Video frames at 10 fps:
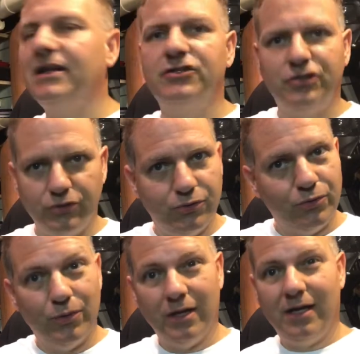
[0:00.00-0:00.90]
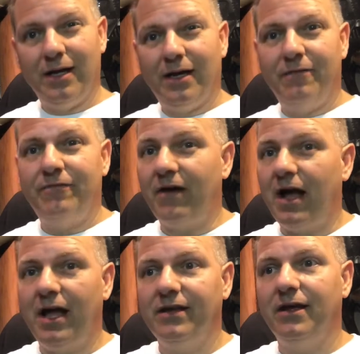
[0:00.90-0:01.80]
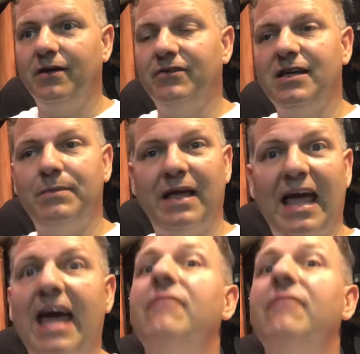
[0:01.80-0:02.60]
not too fond of keeping